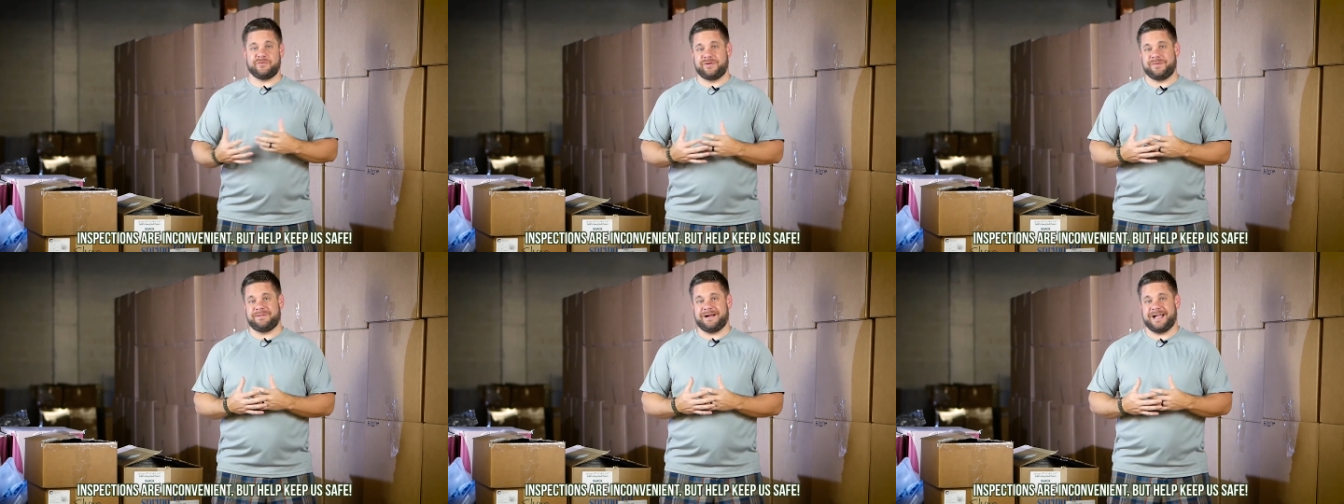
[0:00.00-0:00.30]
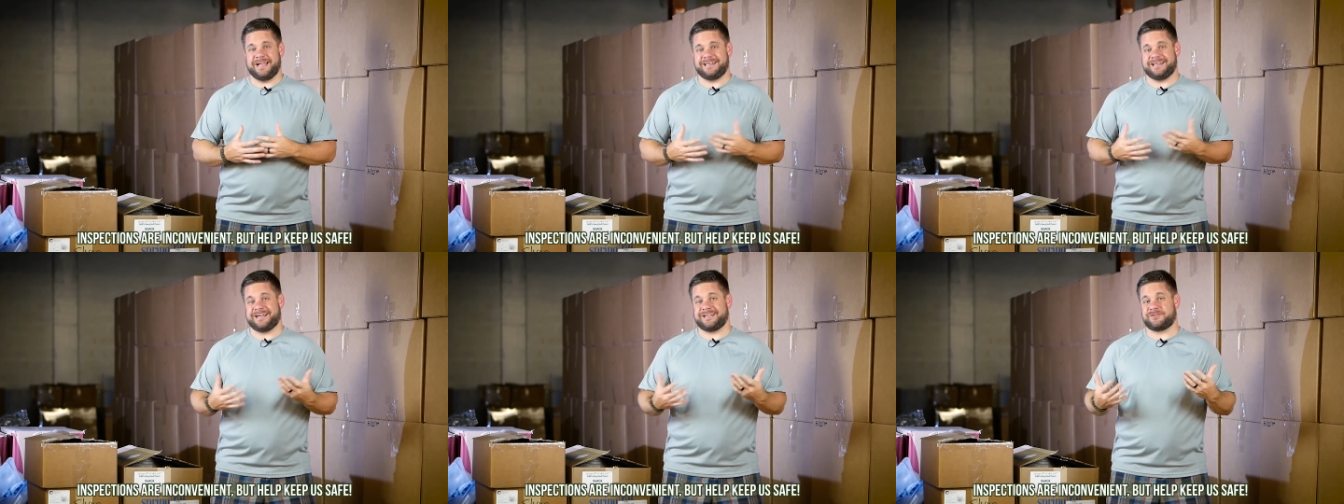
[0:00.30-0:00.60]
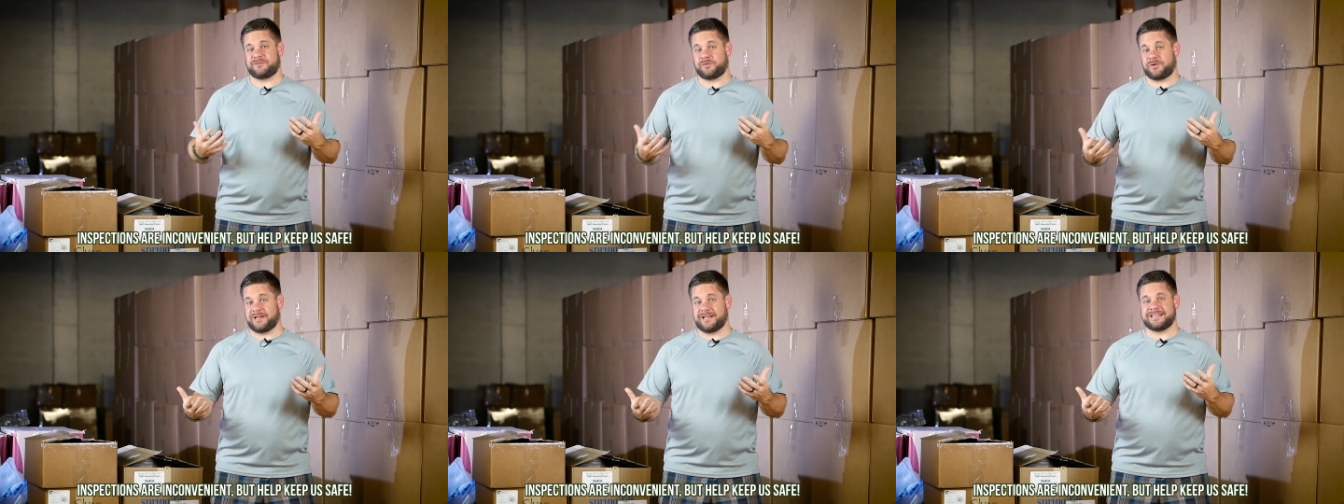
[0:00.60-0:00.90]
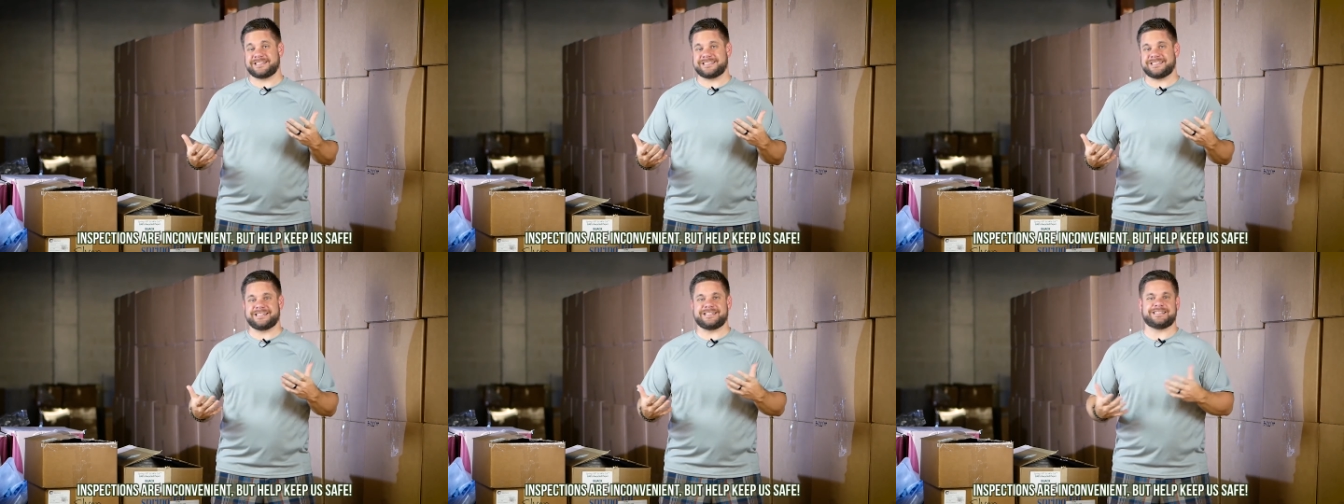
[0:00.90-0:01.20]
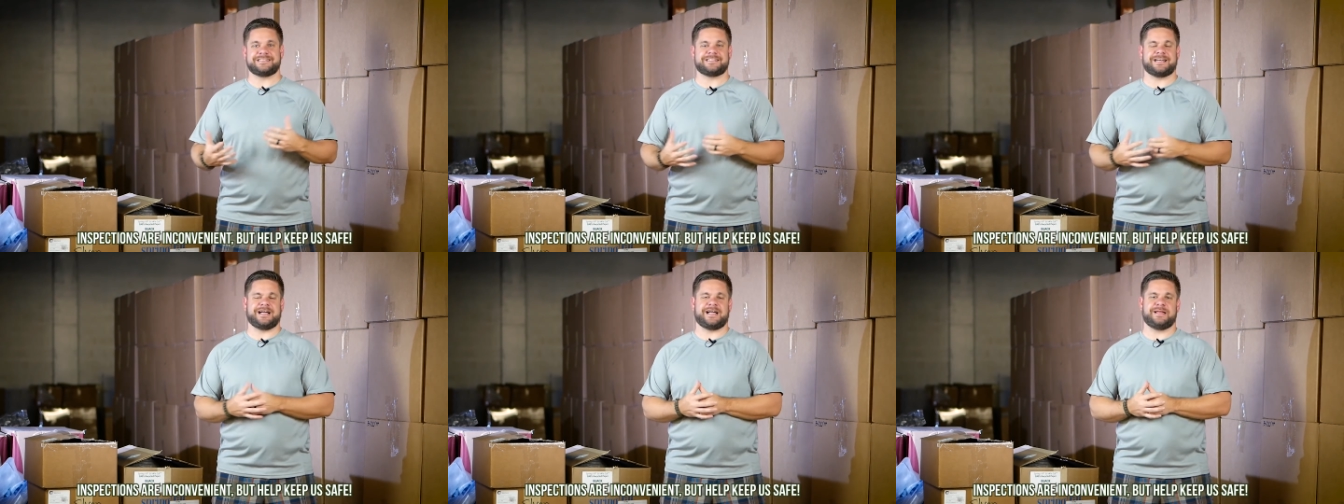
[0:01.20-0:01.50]
We might not realize it at
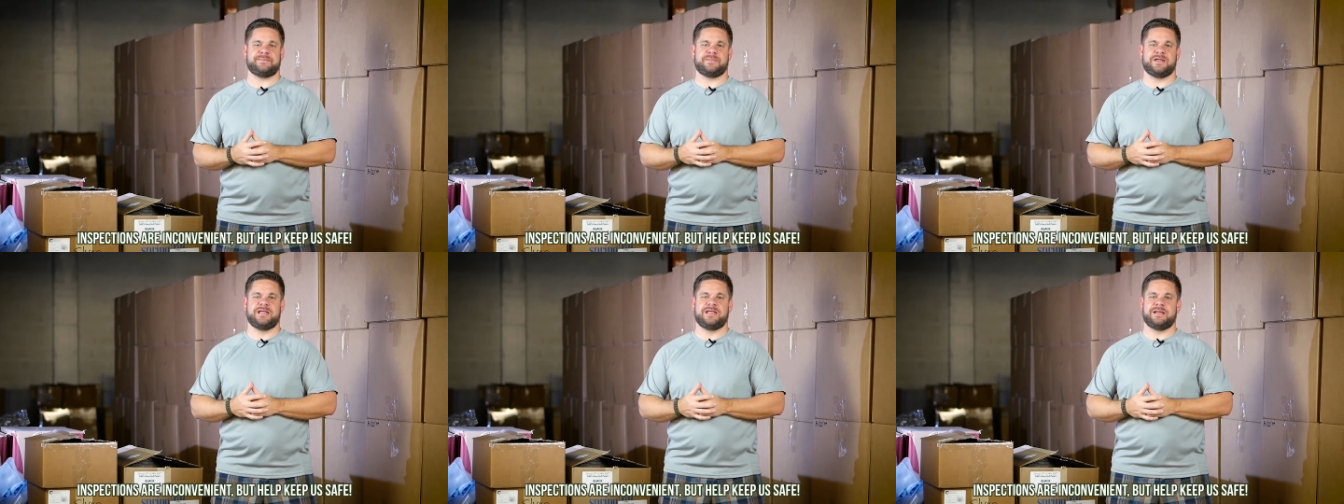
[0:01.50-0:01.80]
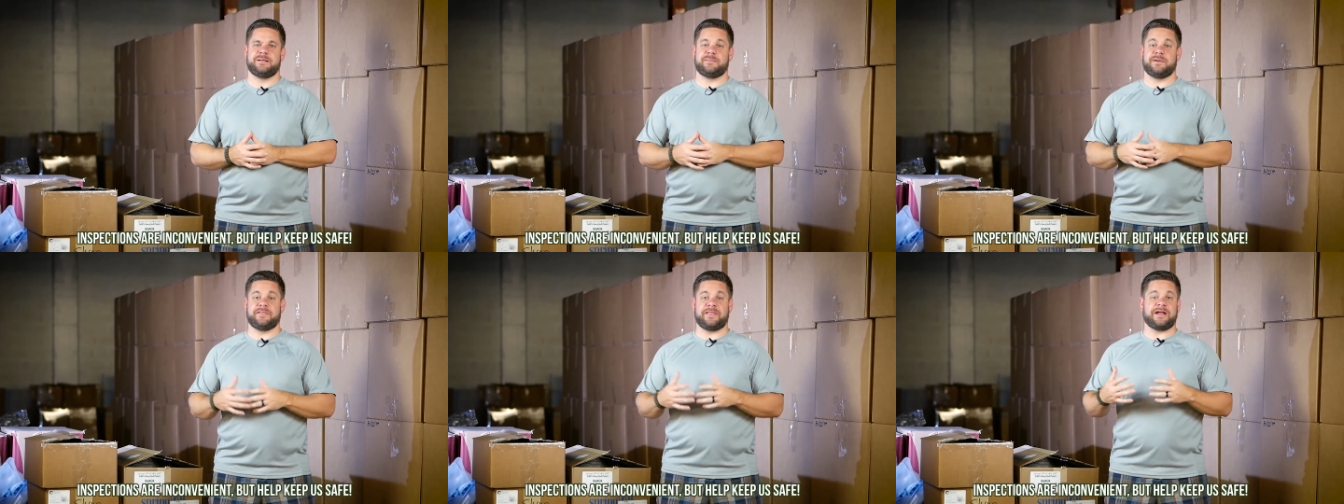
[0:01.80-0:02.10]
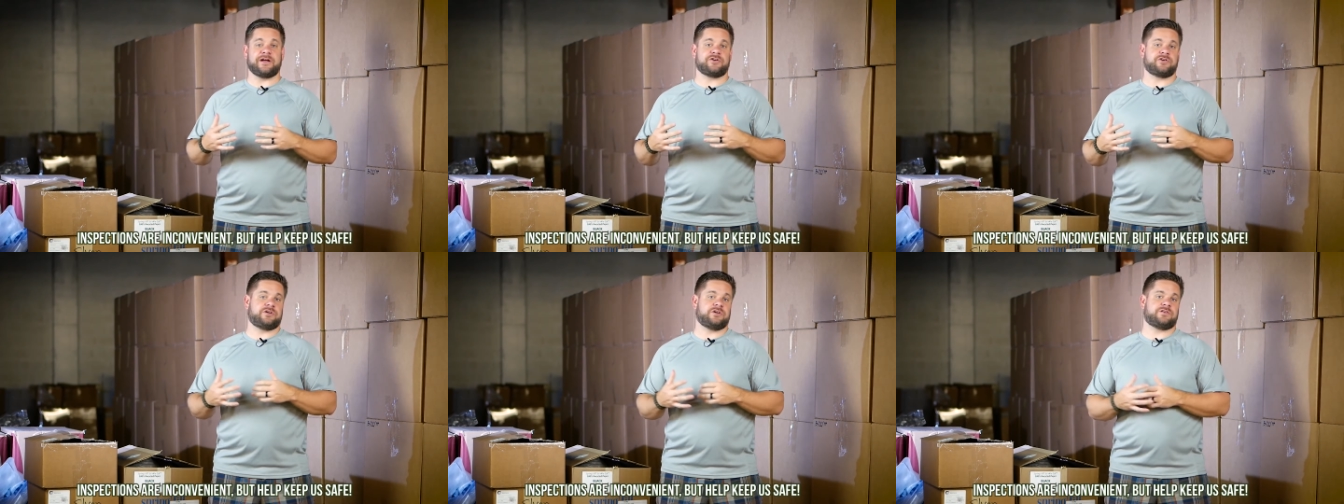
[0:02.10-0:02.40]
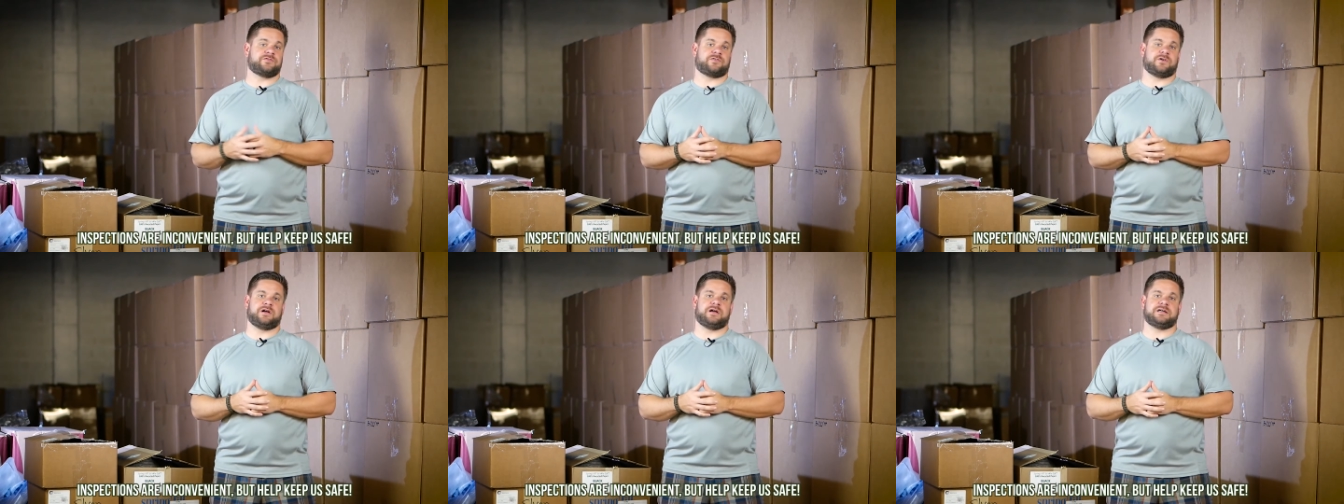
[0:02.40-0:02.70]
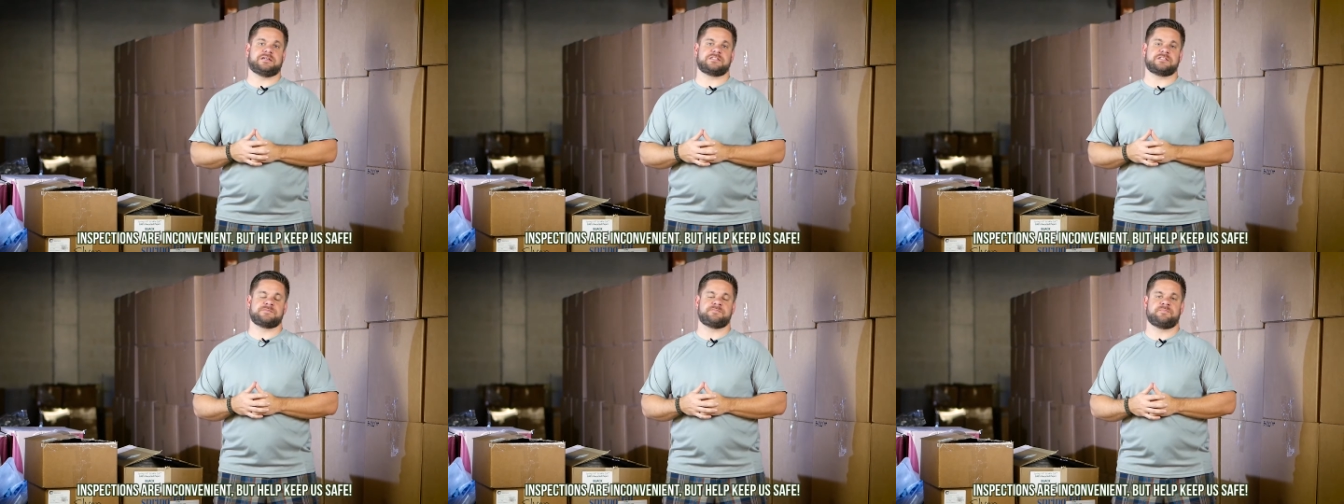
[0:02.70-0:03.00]
the time, but they are good for
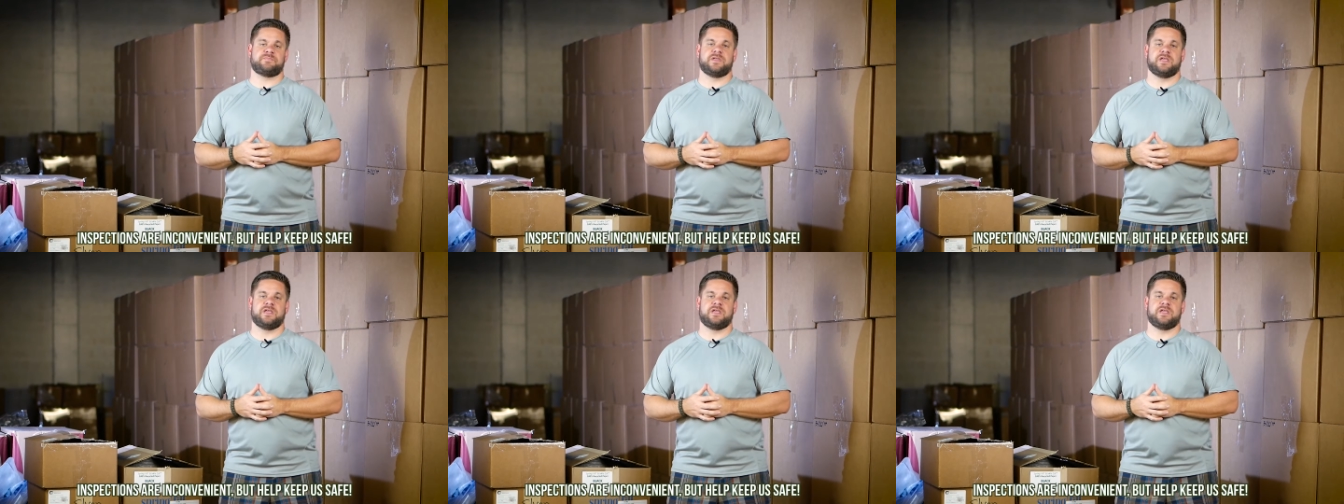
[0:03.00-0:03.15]
us.